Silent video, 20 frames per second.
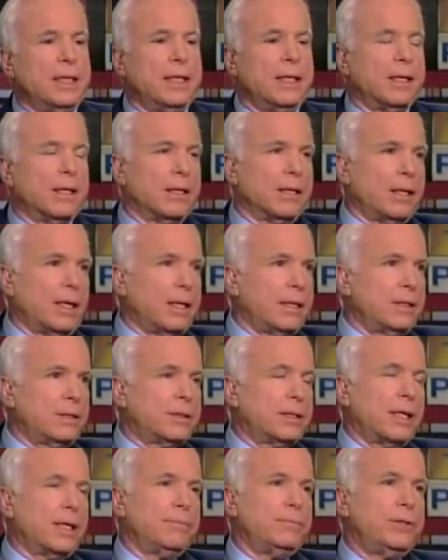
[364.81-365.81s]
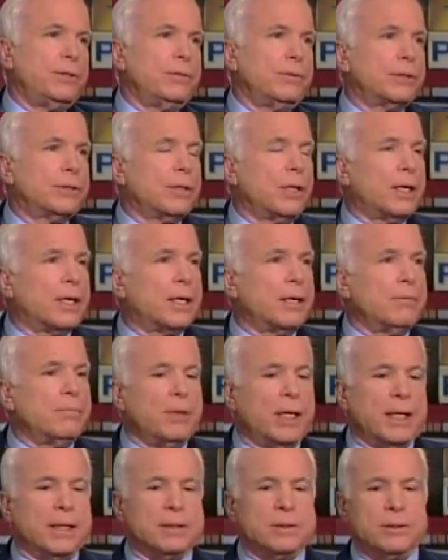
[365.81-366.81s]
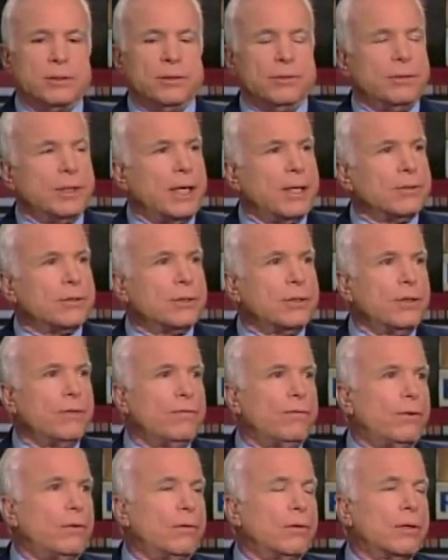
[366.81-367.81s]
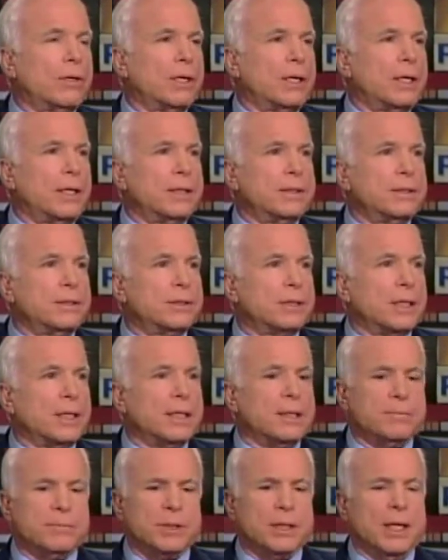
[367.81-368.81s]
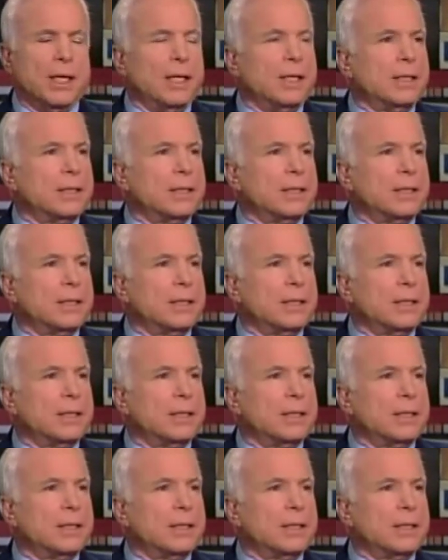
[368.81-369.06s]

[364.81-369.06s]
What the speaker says: Now, a lot of the times you were talking about, 2004, other times